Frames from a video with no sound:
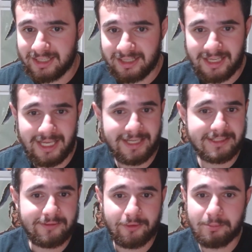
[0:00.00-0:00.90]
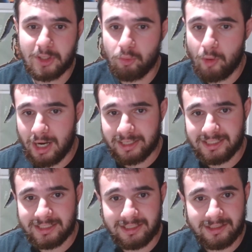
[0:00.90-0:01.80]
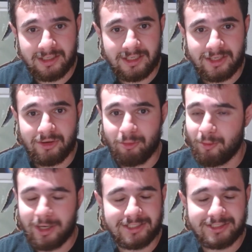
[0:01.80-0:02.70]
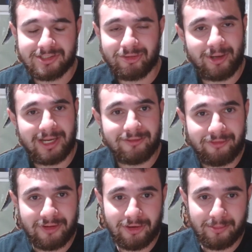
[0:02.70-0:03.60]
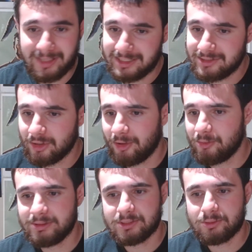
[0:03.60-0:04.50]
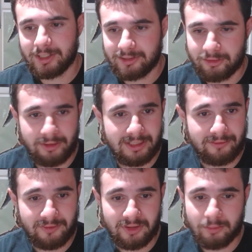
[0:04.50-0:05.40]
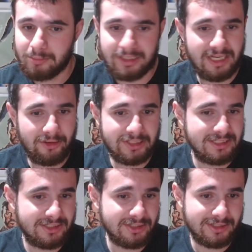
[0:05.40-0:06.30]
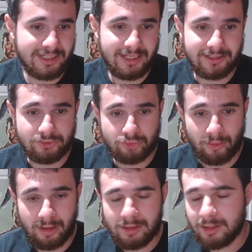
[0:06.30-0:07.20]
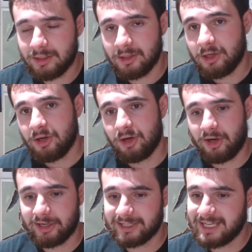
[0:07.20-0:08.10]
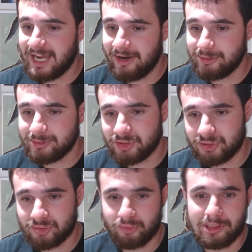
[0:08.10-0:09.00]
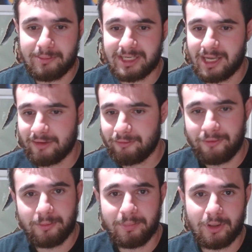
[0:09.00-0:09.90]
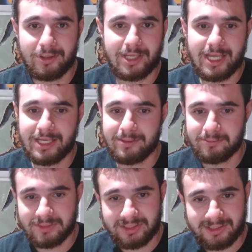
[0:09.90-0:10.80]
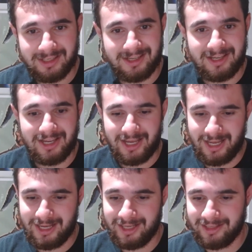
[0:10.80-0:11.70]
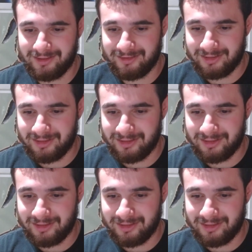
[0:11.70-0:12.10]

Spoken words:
hicks from Milwaukee want to just create a film, and he's always wanted to create a film, but now he's just getting drunk on a couch screaming at football games and